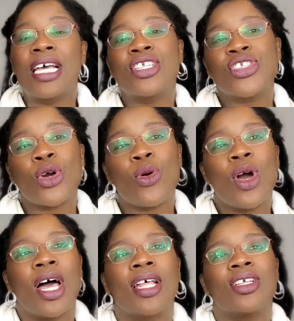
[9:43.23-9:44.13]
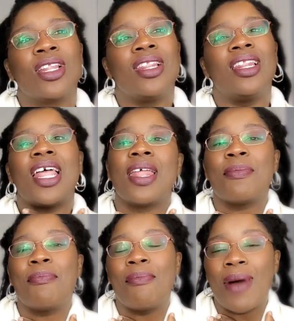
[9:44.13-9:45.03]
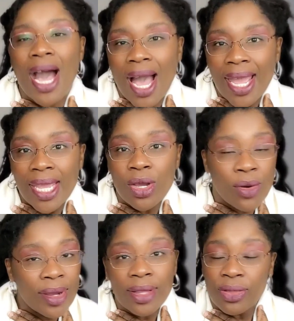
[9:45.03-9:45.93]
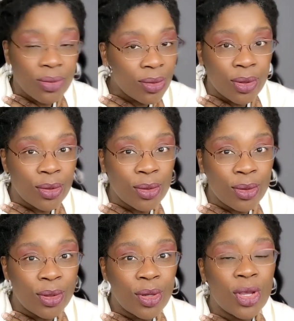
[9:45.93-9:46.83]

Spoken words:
So let my going through